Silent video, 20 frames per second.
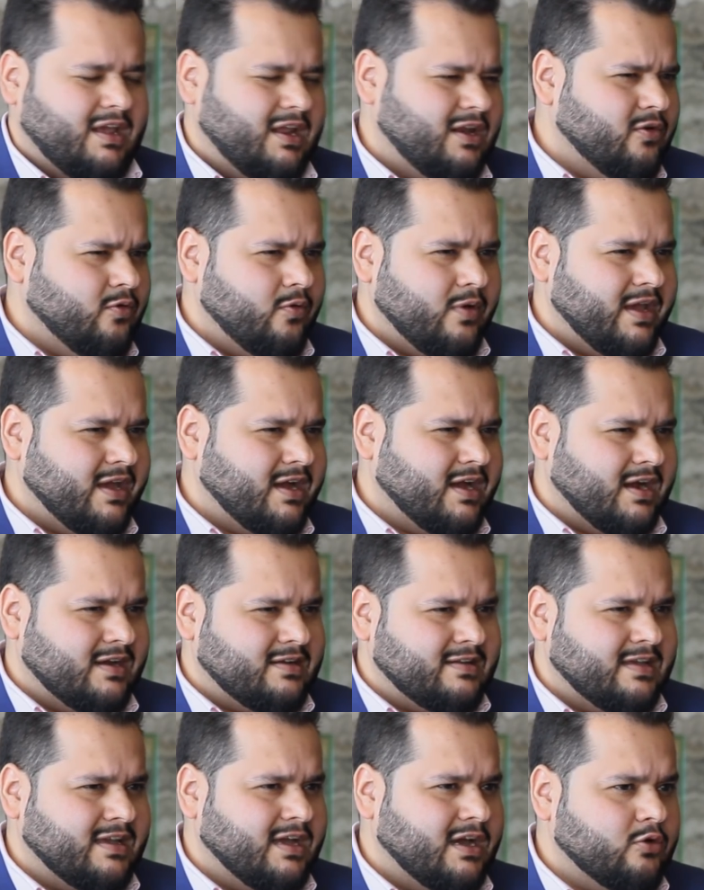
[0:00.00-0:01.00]
in a way
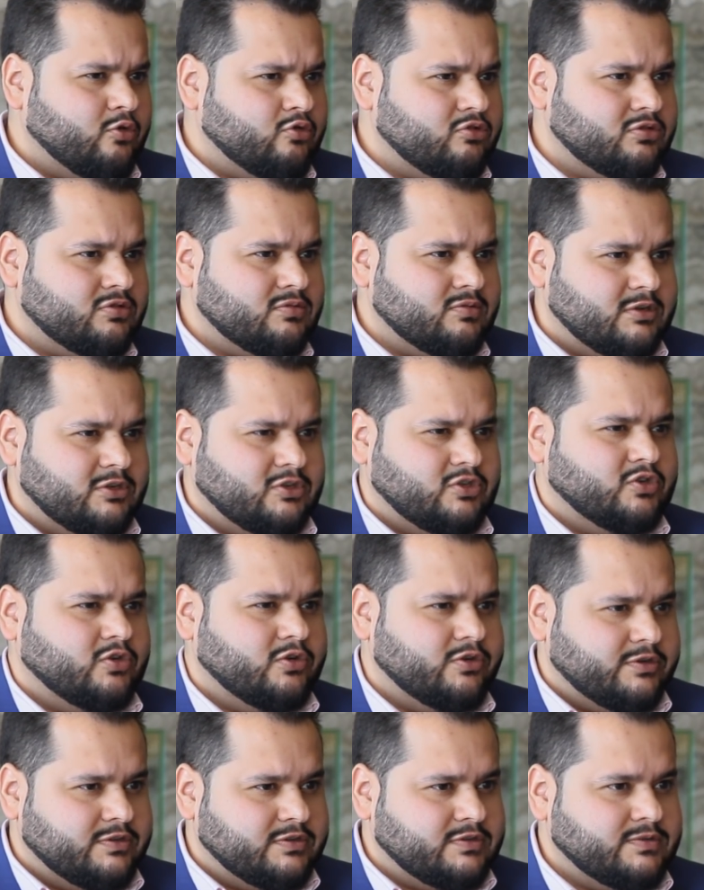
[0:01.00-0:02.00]
cutting out
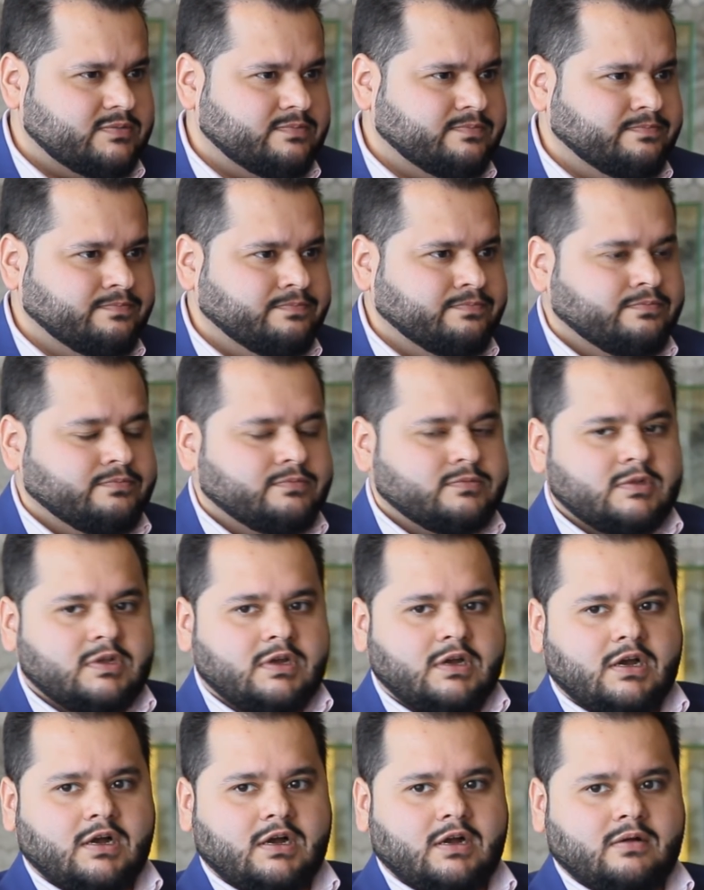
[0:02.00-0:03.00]
insurers.
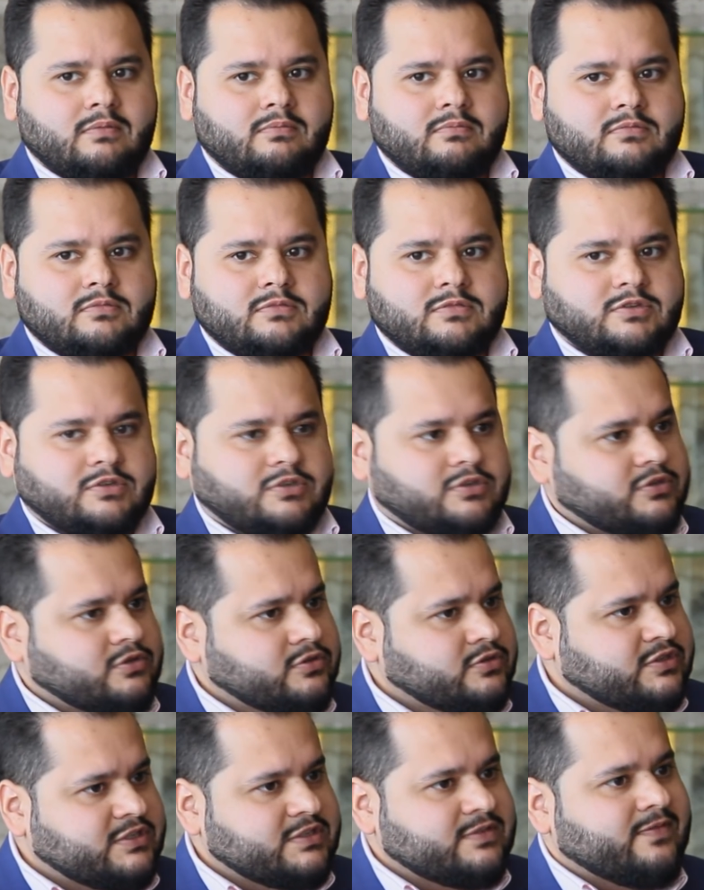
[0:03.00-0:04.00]
Do
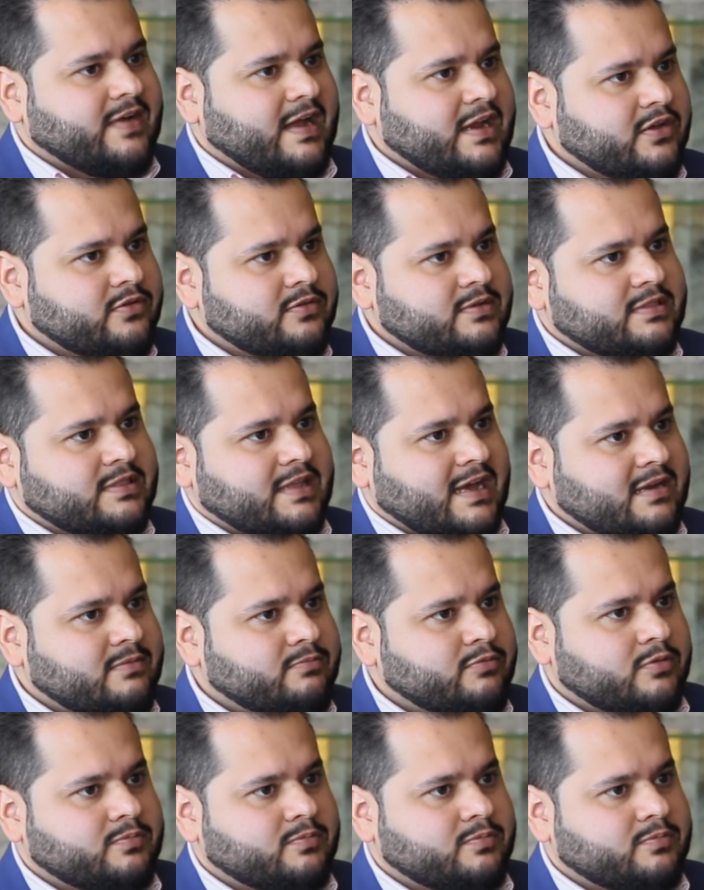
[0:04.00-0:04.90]
you see value in that